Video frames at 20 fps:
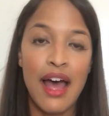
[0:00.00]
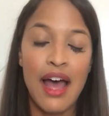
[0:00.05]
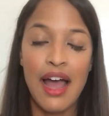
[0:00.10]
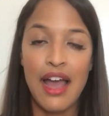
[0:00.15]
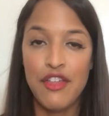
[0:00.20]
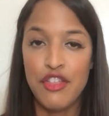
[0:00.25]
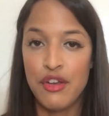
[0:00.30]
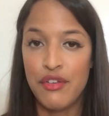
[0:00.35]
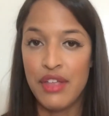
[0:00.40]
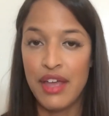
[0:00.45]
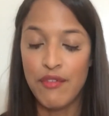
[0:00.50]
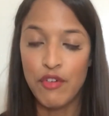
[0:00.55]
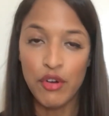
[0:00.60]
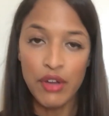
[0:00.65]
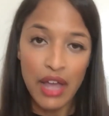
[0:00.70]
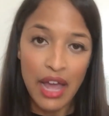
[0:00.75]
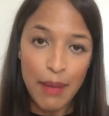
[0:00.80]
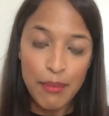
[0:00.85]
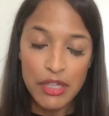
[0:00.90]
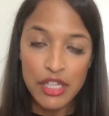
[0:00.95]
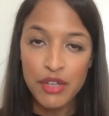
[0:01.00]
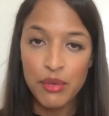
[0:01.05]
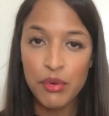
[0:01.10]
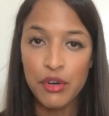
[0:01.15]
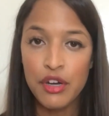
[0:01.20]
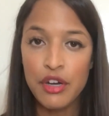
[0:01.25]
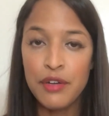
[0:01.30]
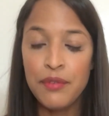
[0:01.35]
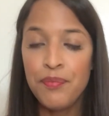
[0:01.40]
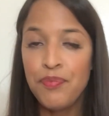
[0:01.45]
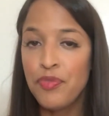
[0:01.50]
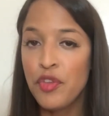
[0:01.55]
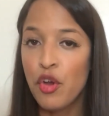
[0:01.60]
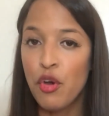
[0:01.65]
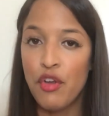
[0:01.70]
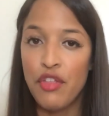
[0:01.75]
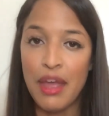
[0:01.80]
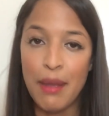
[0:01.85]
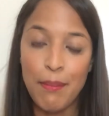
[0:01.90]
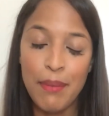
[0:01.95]
either that vocabulary word
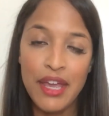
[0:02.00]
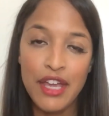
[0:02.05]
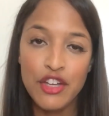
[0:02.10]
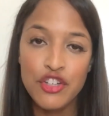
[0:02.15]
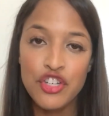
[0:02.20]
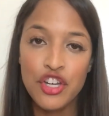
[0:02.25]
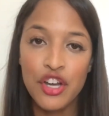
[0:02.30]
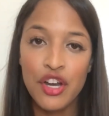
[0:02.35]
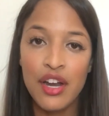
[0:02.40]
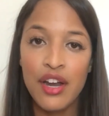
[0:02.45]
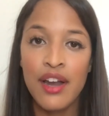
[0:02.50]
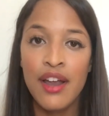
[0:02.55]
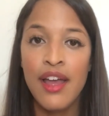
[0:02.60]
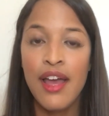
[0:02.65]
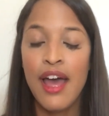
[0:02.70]
or that picture.